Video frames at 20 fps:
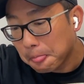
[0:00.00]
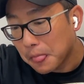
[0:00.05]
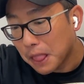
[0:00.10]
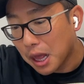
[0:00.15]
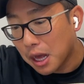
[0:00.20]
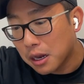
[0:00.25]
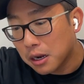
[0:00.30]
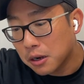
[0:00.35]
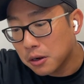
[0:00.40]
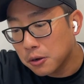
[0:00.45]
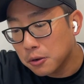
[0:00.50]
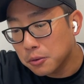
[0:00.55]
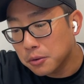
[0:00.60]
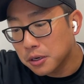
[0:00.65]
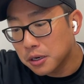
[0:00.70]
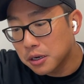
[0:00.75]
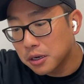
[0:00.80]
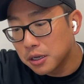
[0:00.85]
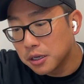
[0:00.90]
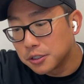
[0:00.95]
don't know what
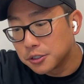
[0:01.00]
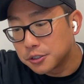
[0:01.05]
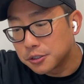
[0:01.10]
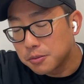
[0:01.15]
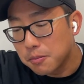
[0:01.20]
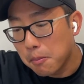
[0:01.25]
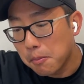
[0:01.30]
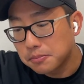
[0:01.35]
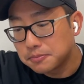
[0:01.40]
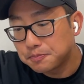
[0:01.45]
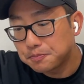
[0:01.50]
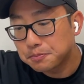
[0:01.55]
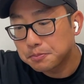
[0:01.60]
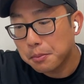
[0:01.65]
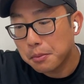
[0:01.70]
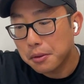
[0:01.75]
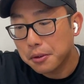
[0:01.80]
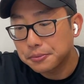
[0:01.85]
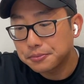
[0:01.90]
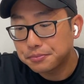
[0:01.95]
it is.
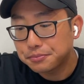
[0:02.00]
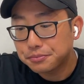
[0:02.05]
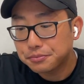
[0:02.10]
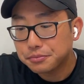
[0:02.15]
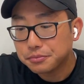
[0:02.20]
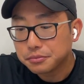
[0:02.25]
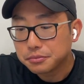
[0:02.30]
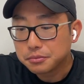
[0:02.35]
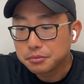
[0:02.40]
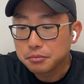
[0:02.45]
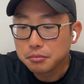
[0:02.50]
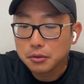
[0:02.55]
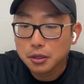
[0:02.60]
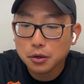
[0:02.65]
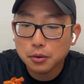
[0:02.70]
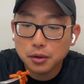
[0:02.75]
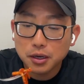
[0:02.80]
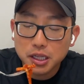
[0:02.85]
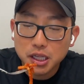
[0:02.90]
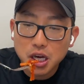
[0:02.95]

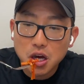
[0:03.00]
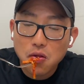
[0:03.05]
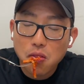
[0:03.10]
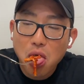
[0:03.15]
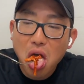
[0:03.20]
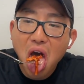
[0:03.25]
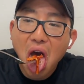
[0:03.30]
Whether